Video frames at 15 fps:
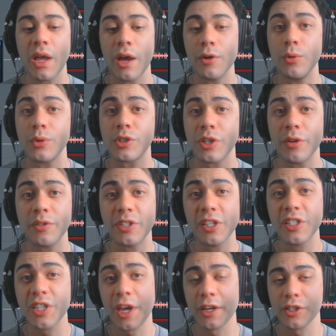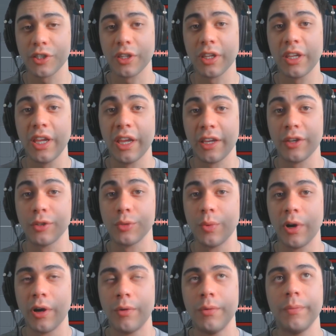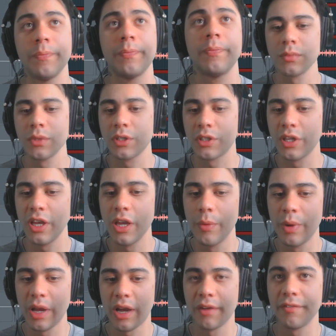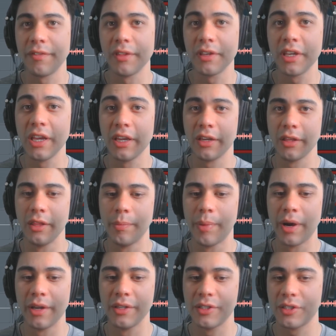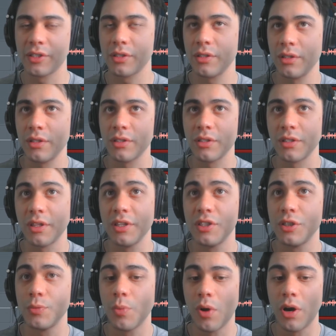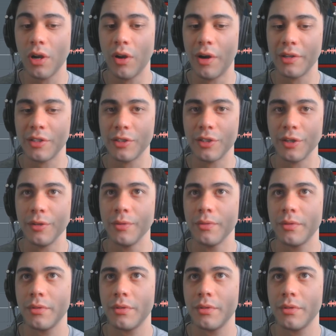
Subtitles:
And also detach the kick as well. So here we have the kick and the bass. So this is what I like to do.